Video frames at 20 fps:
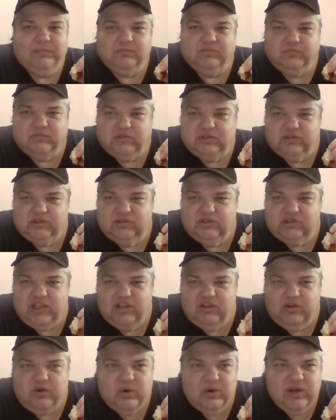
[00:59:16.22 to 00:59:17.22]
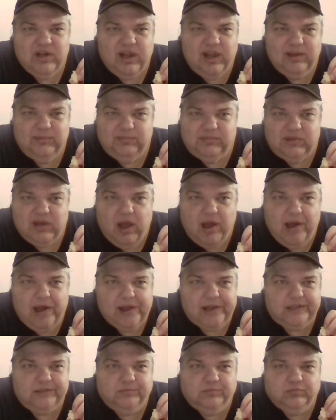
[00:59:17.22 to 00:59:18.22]
I was gonna say, Corey Haim
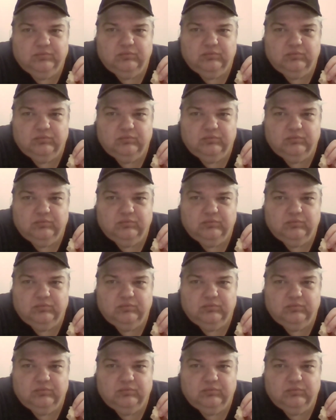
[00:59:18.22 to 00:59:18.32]
died.